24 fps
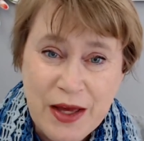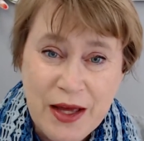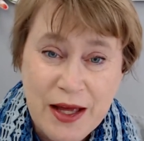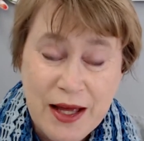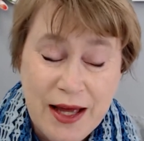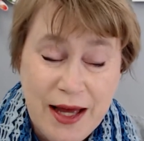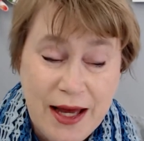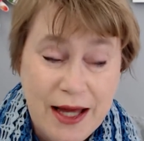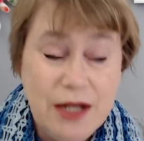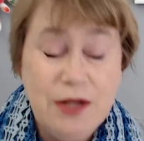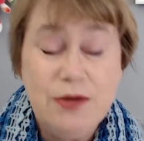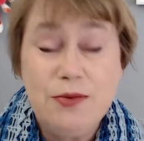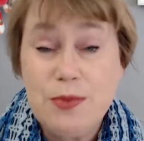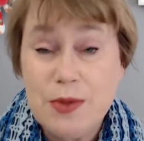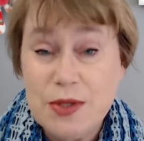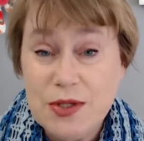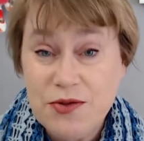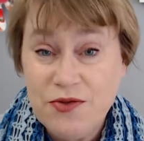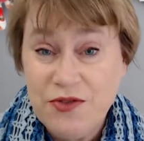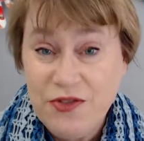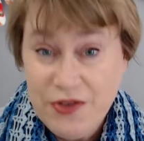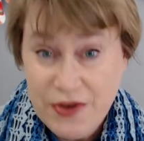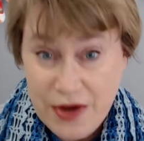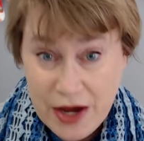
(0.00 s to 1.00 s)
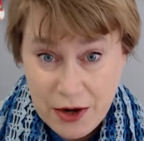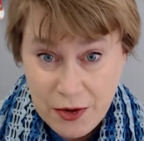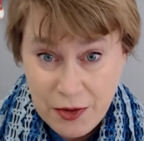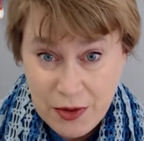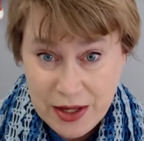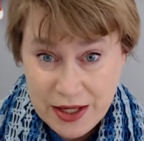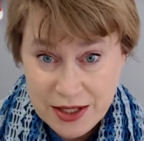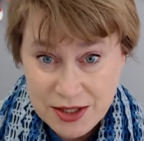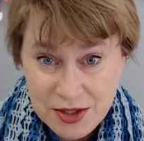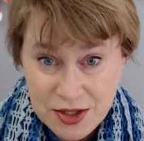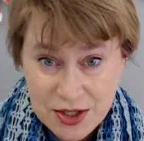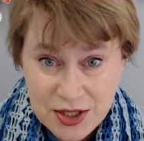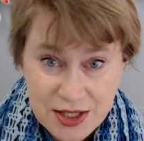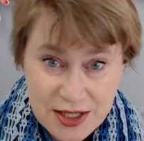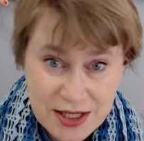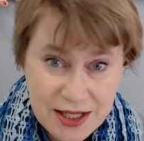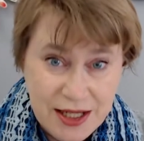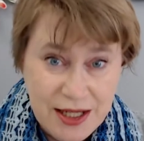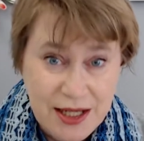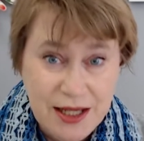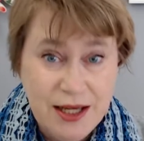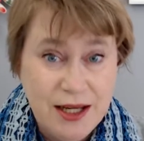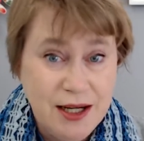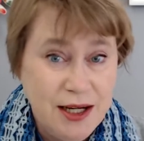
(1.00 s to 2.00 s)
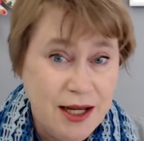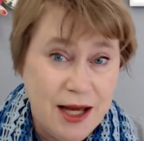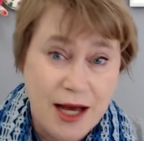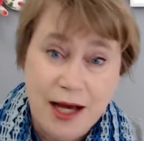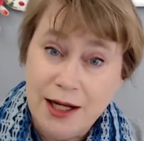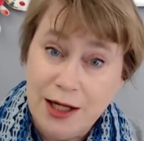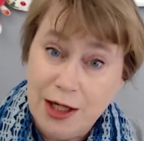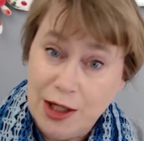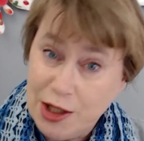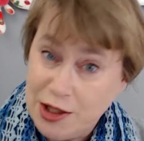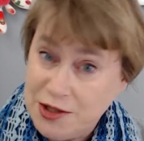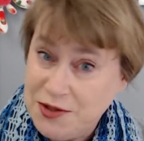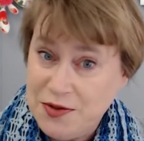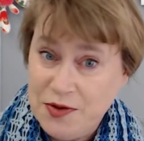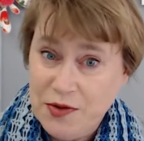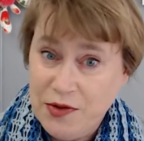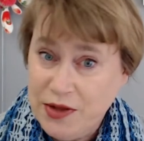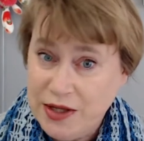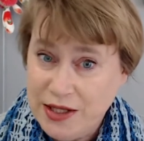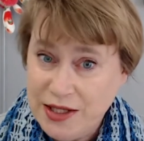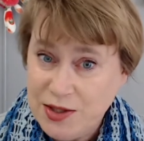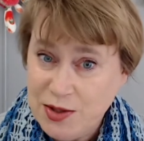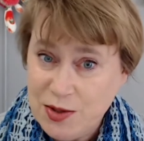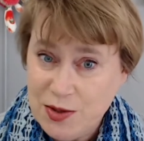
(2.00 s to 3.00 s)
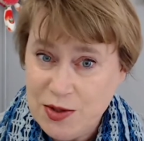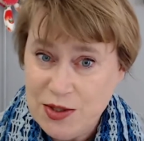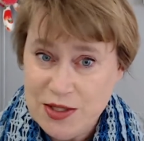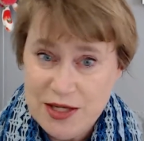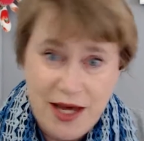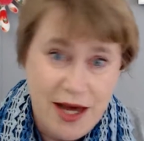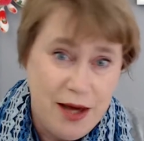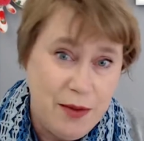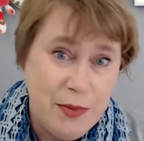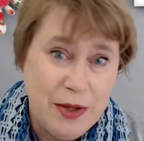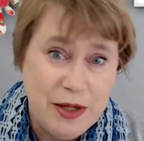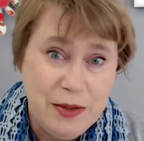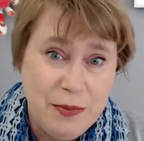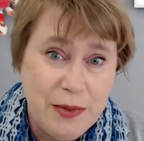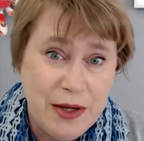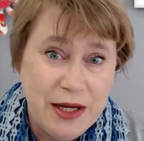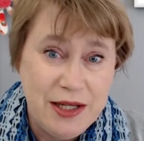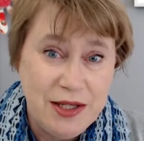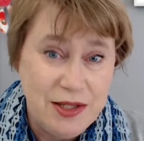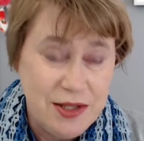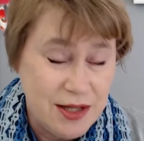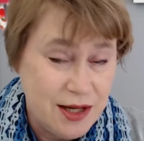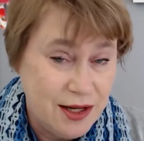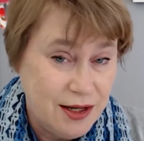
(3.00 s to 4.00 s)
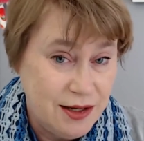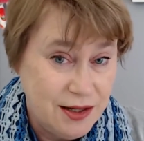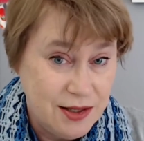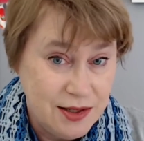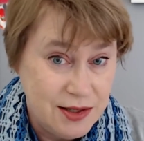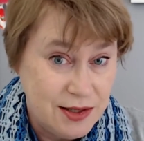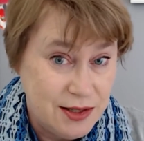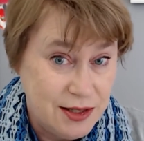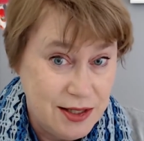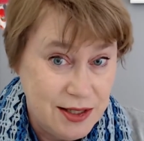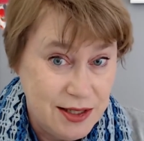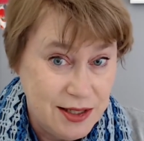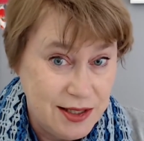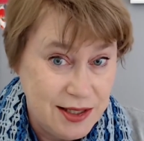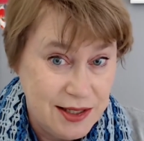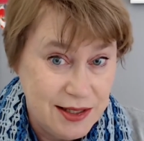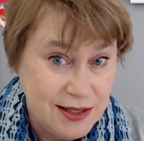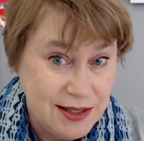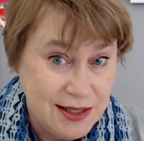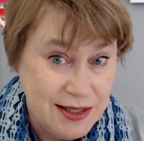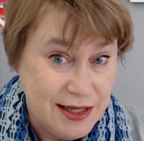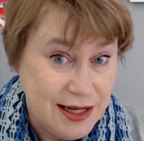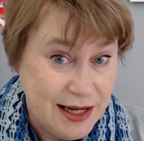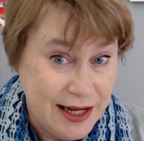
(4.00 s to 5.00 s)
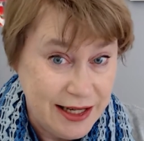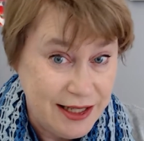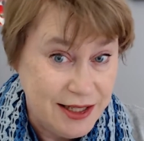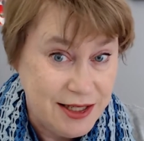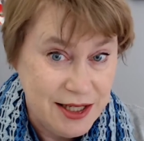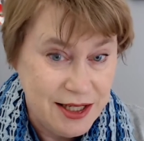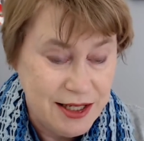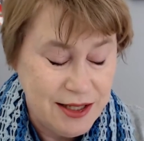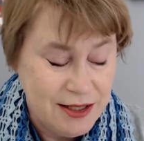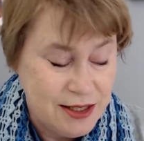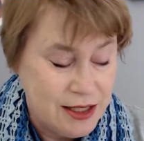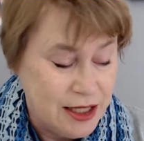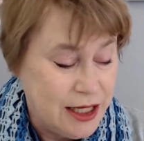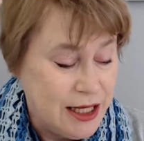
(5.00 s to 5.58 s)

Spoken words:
And it was very interesting, and he had lots of things to say, but my son is dyslexic.